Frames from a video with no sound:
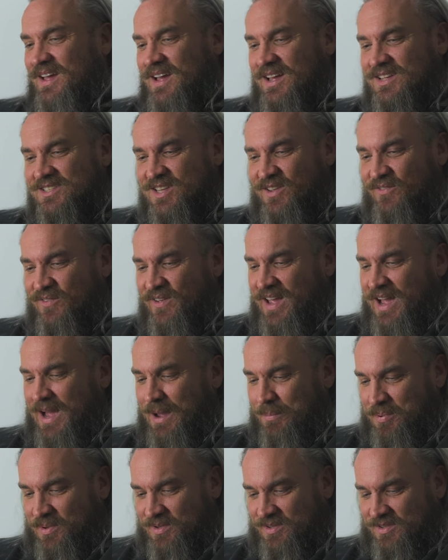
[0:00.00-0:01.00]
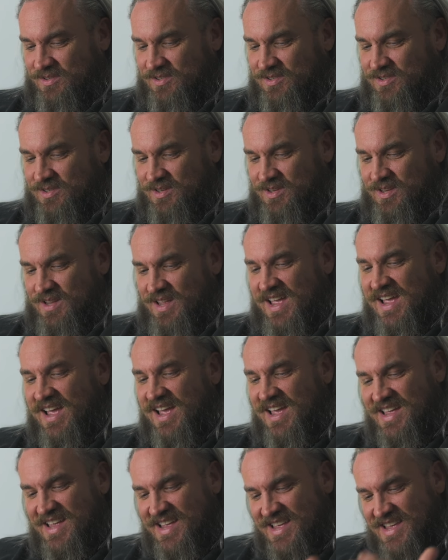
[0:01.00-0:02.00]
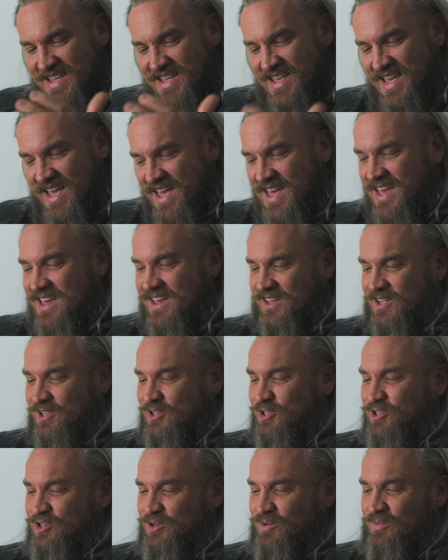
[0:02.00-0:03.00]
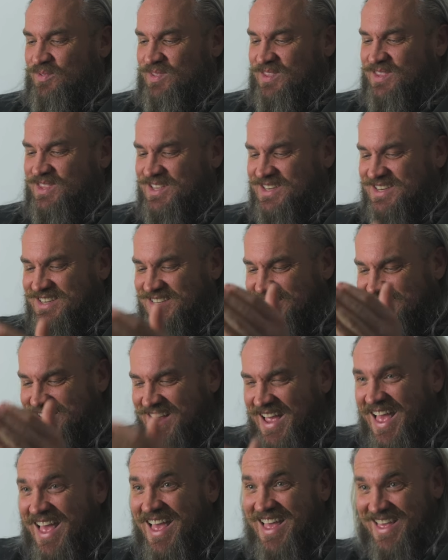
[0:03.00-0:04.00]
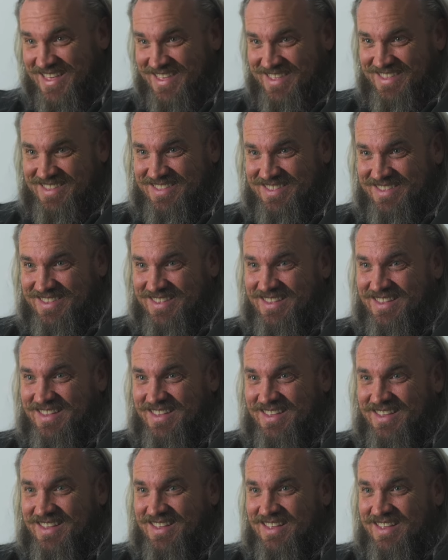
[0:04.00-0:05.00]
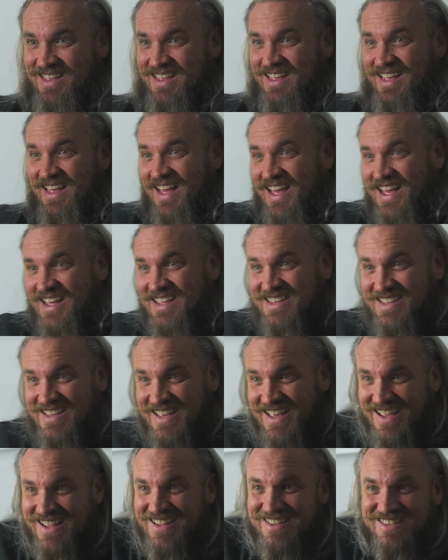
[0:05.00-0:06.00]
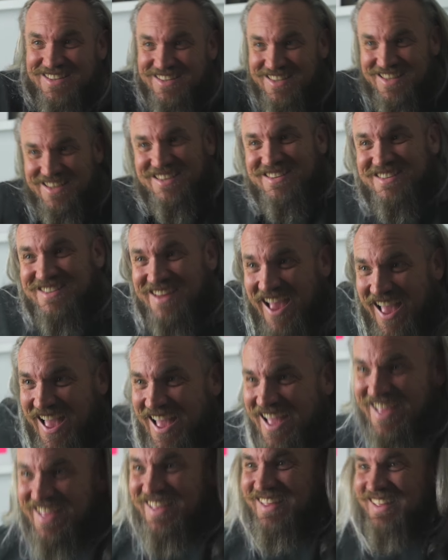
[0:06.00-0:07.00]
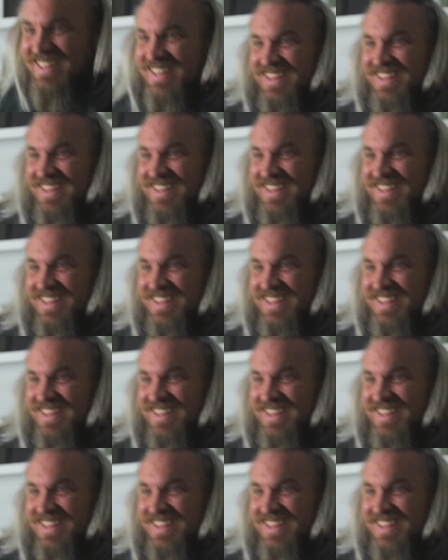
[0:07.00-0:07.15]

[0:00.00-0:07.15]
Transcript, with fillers: As if it happens a year to the day. A year to the day.